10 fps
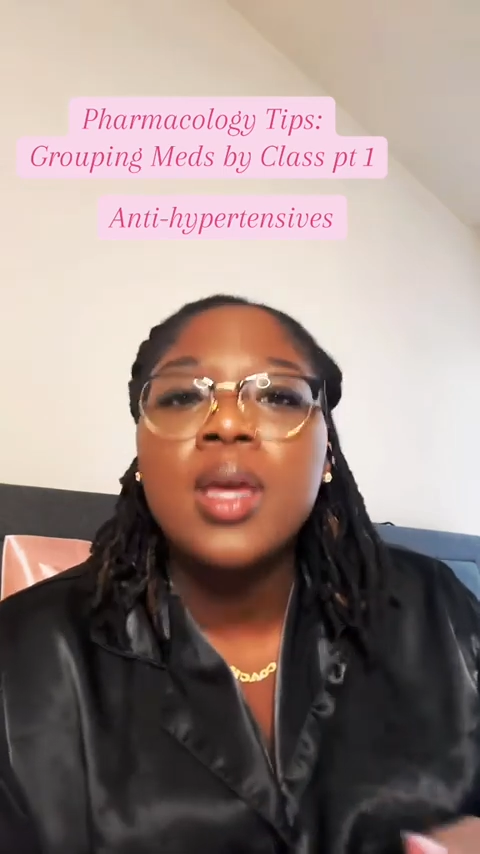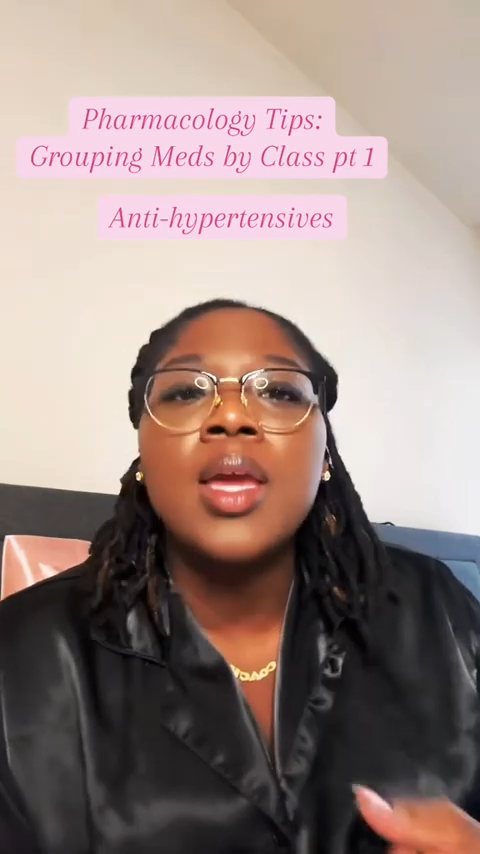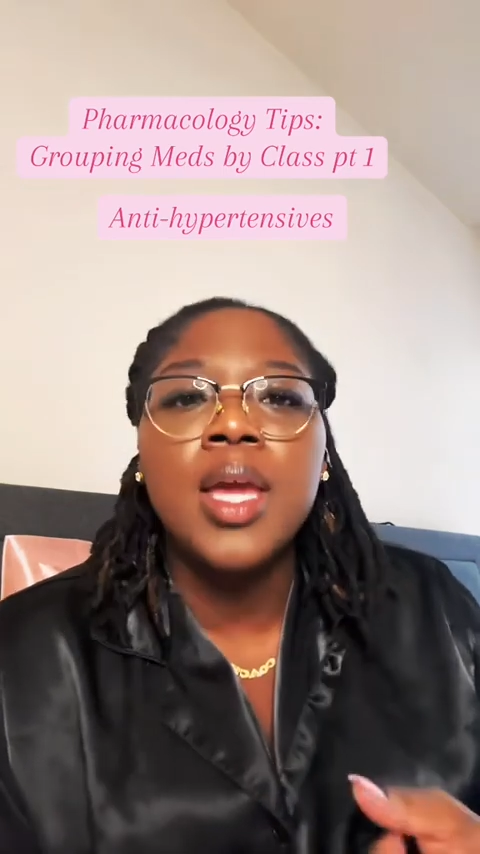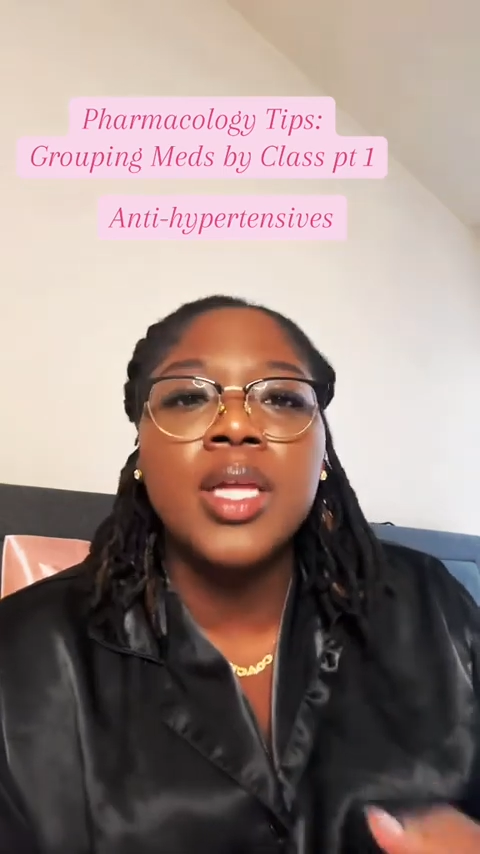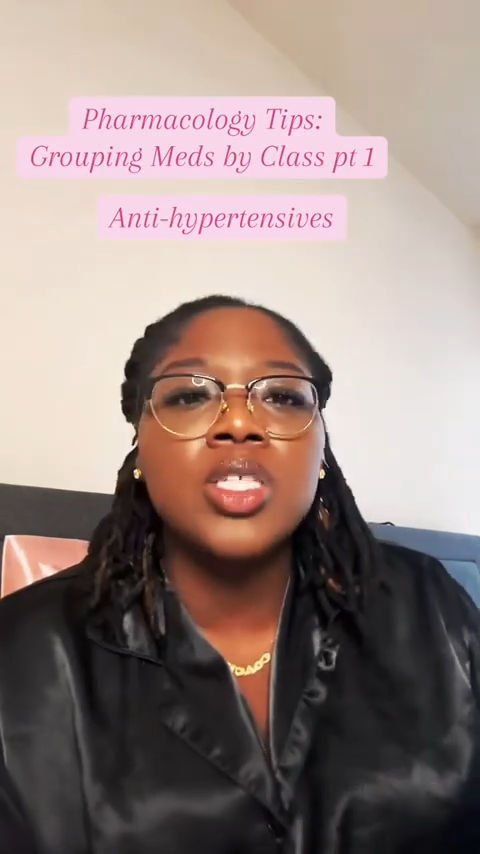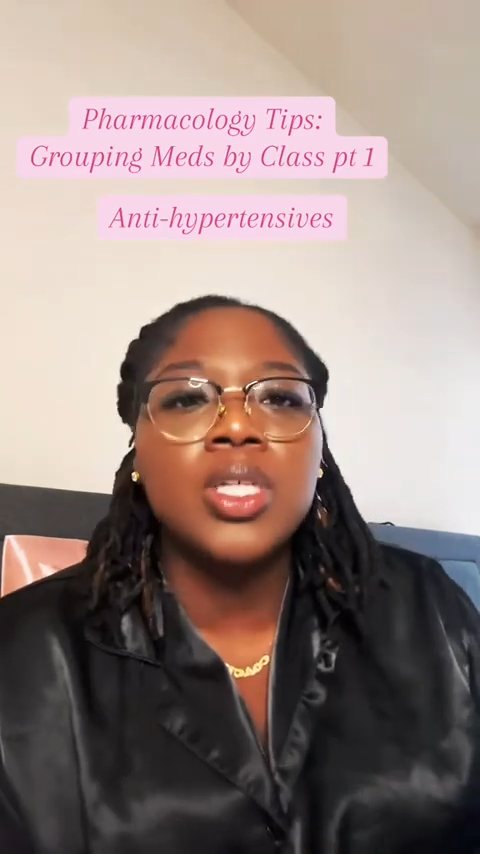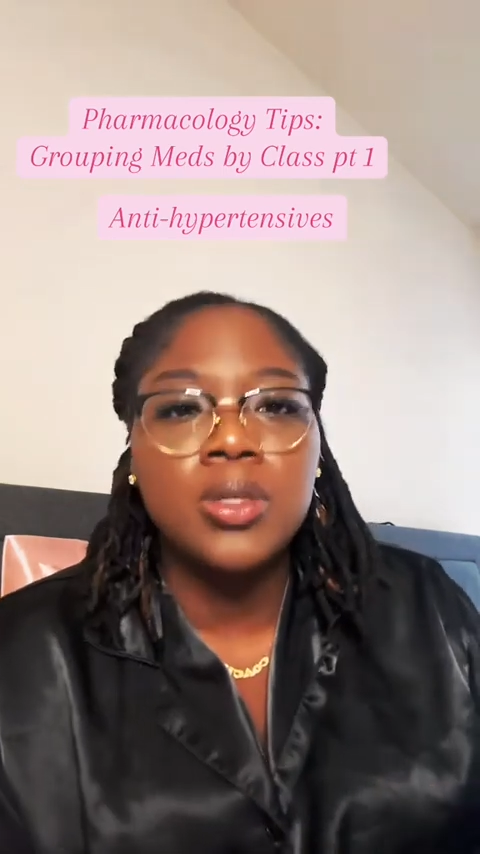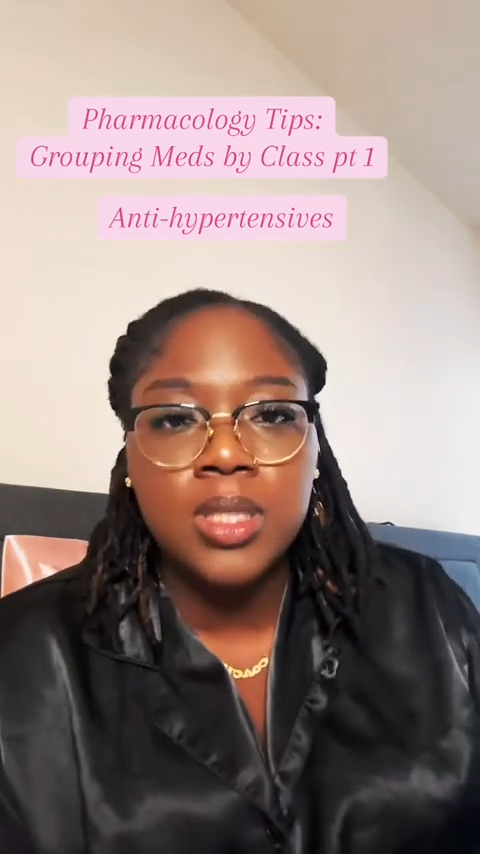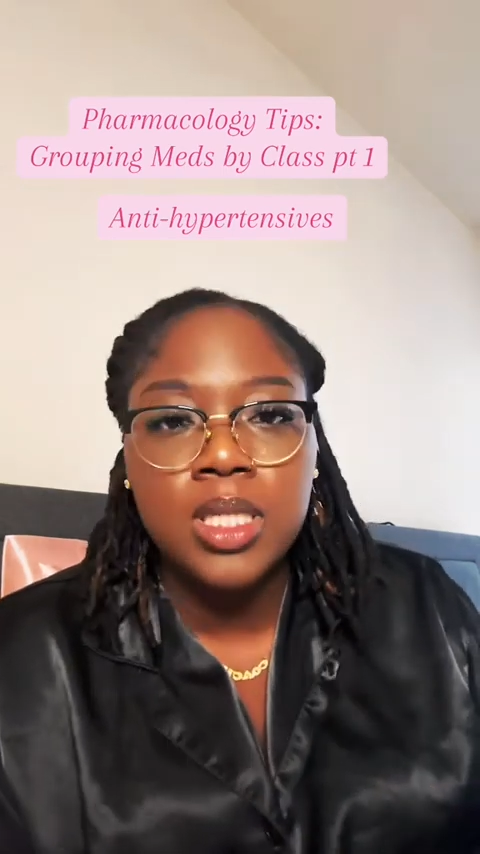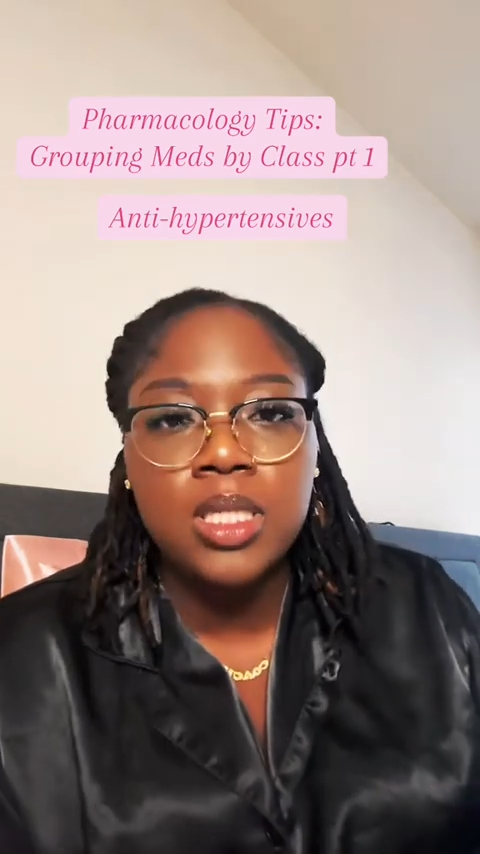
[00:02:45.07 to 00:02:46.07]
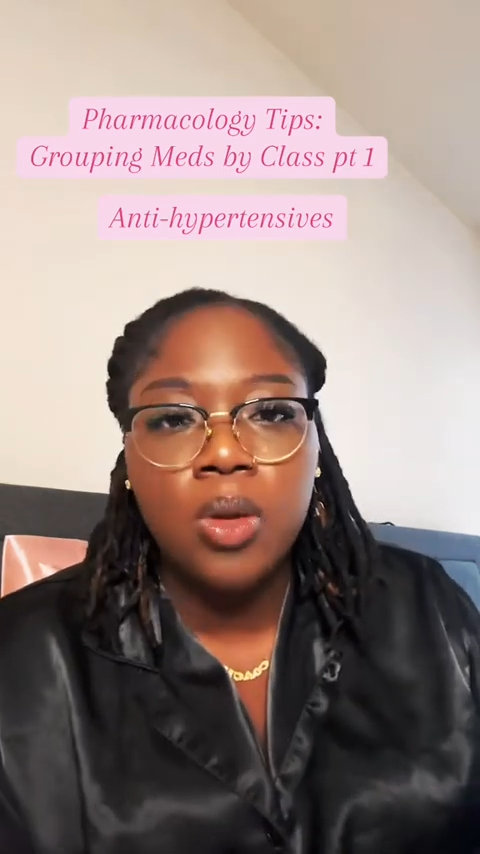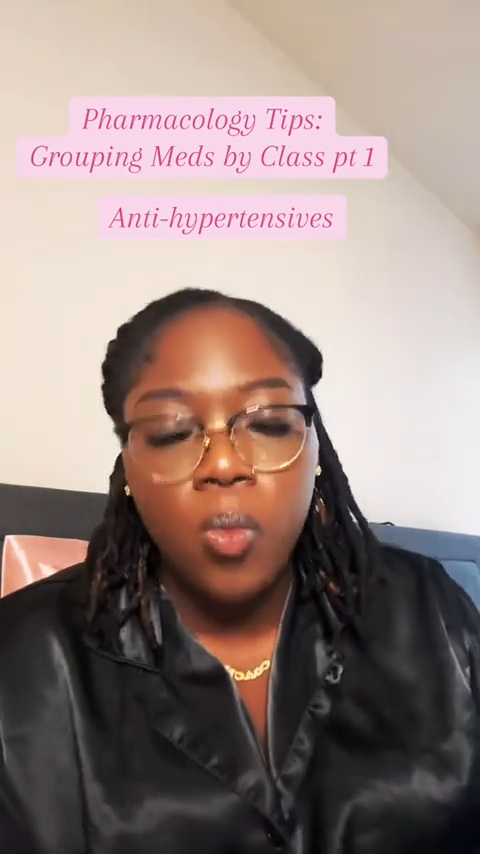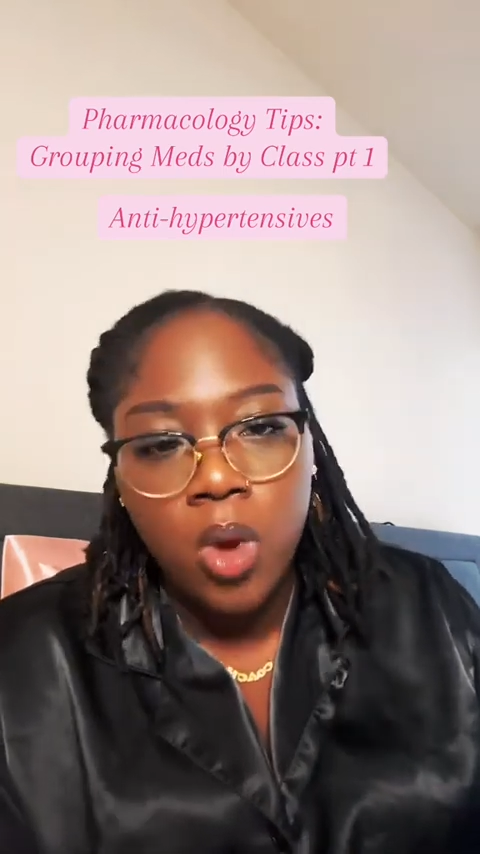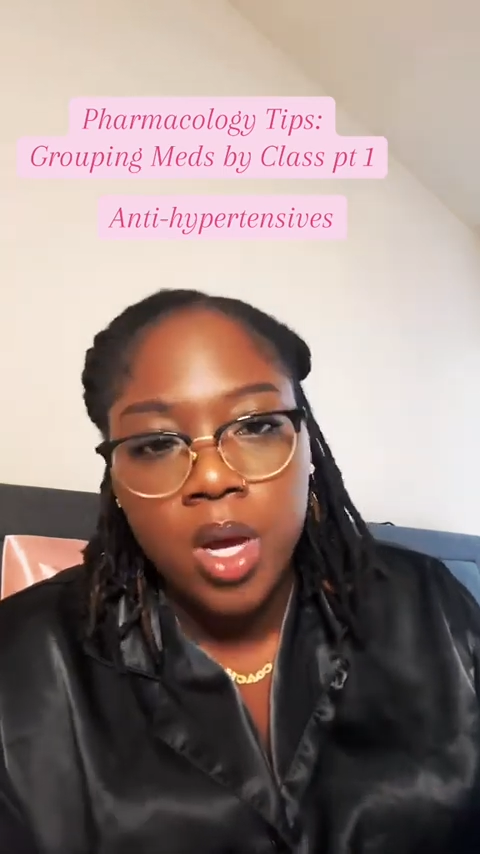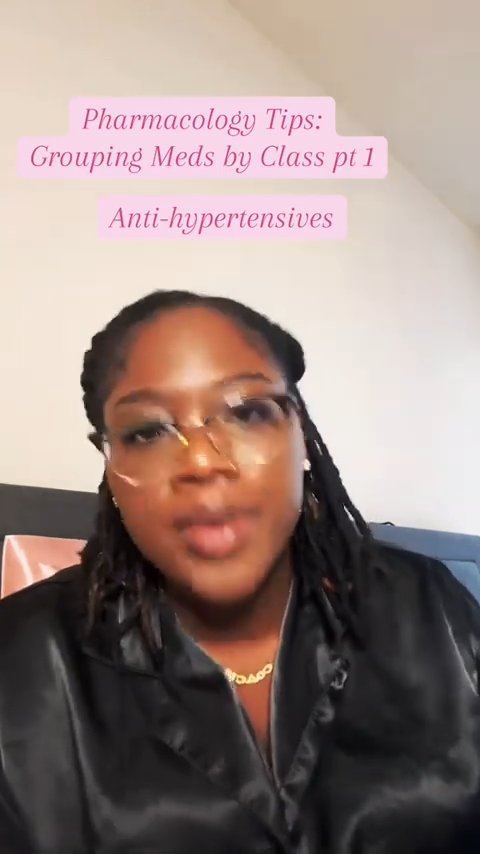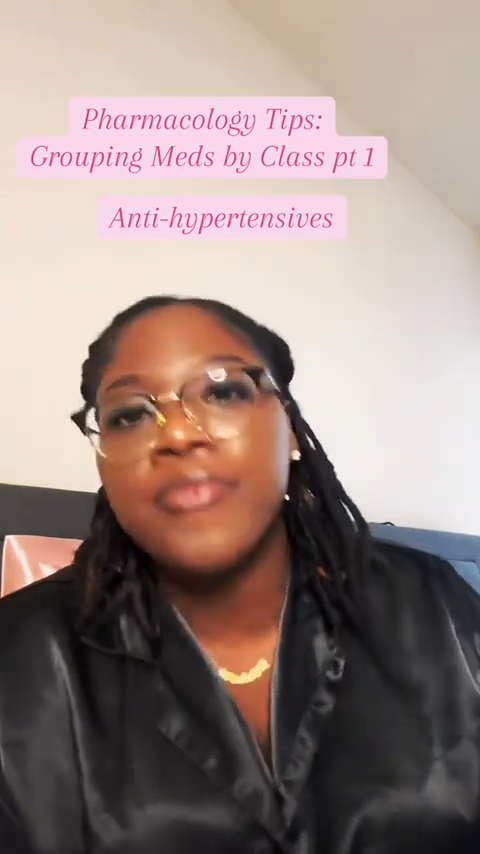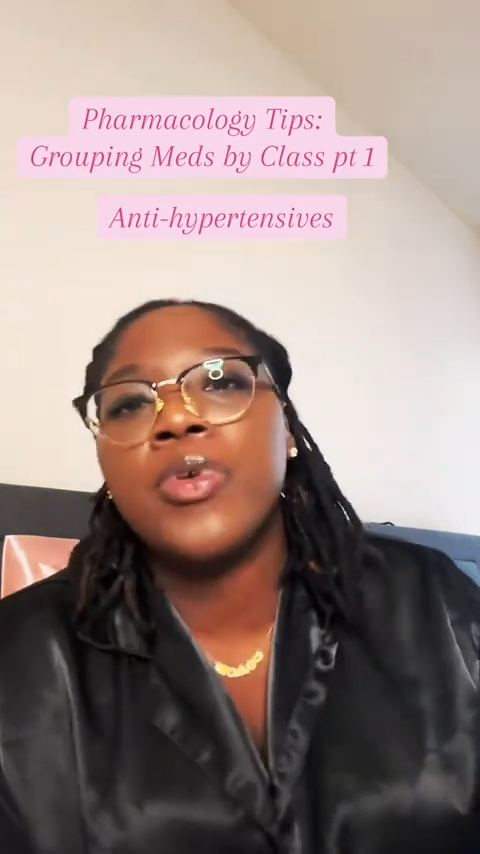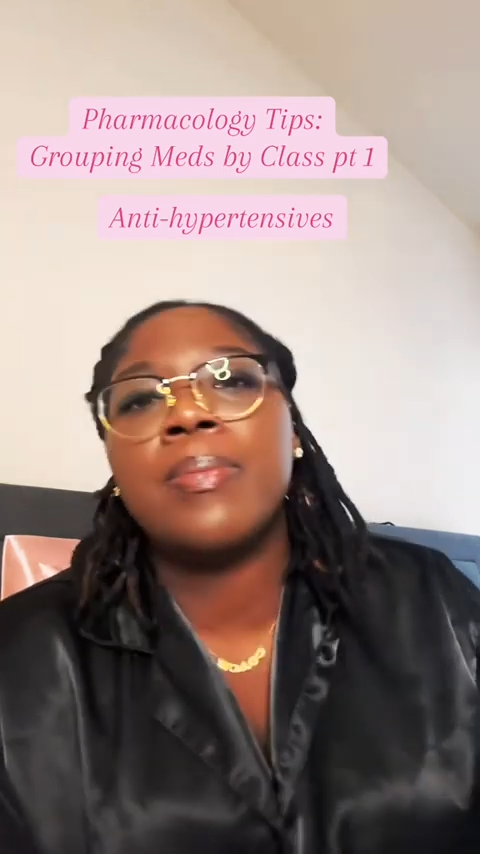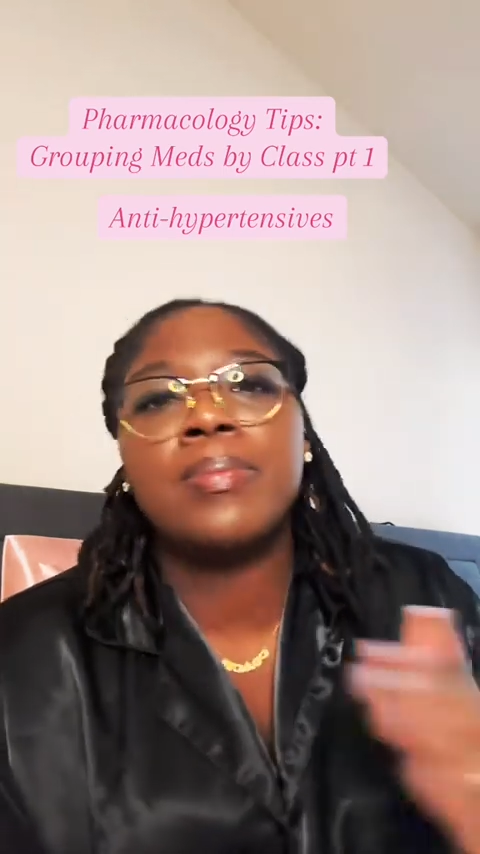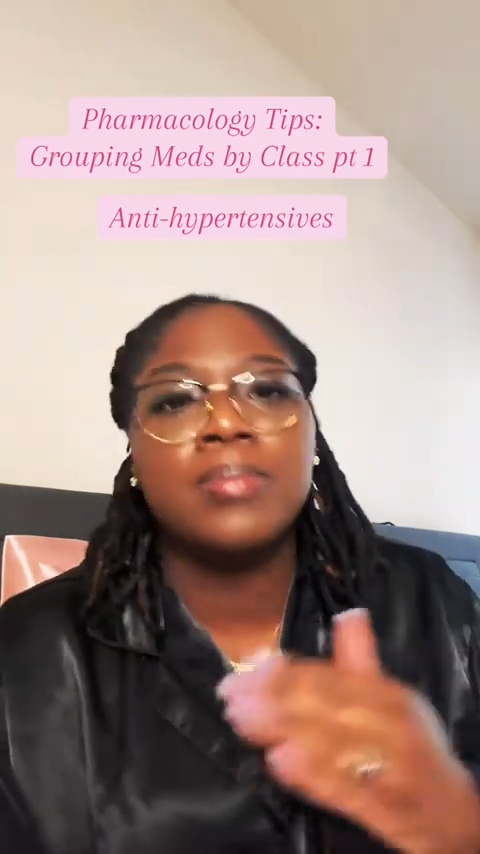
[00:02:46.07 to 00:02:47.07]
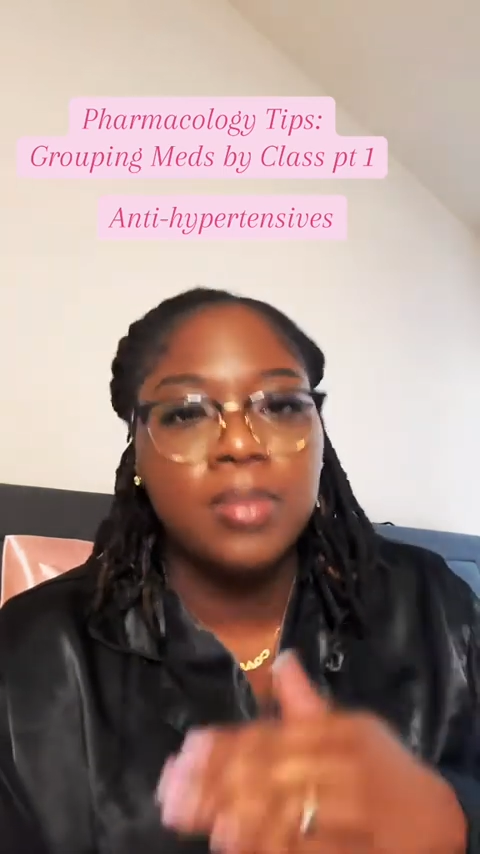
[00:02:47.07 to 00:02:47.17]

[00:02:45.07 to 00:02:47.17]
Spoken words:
angiotensin 1 from